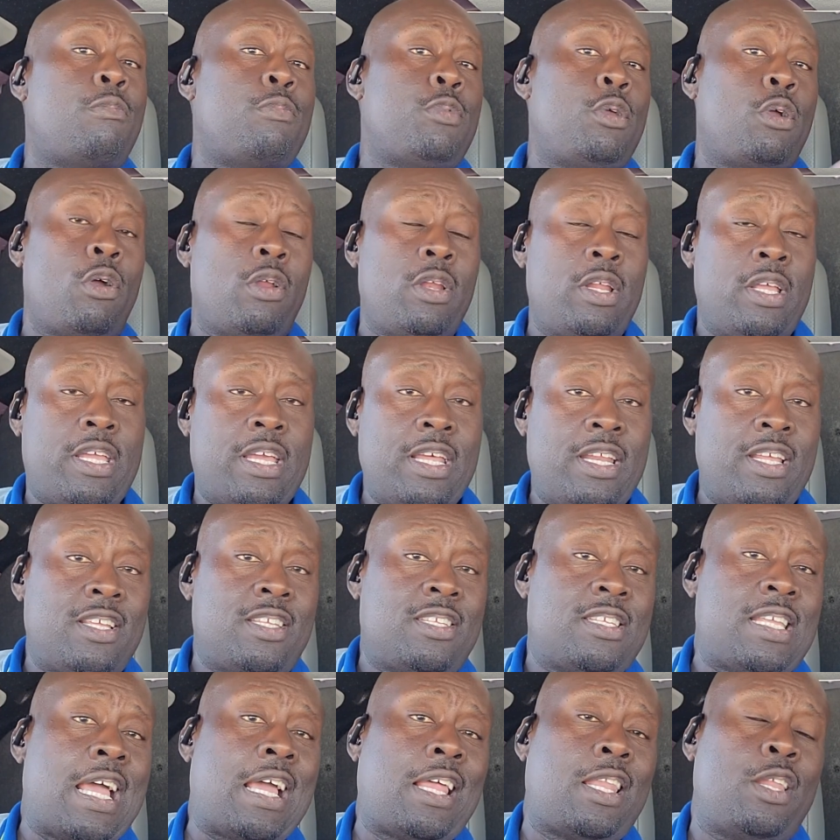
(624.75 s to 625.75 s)
you're going to get
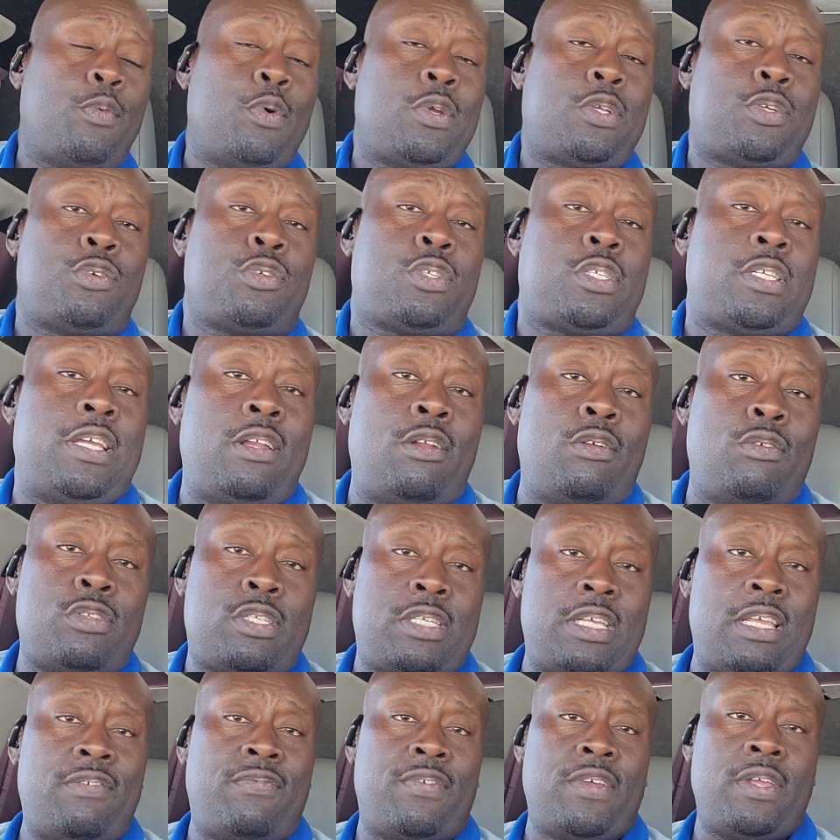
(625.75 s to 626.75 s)
exactly what you're seeing on
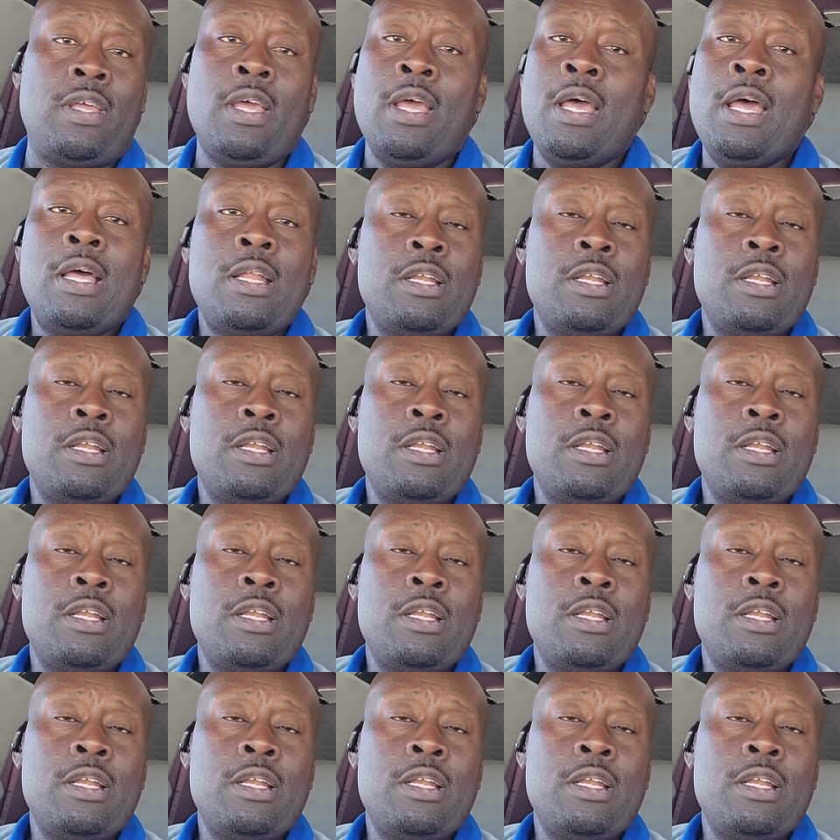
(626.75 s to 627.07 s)
TV.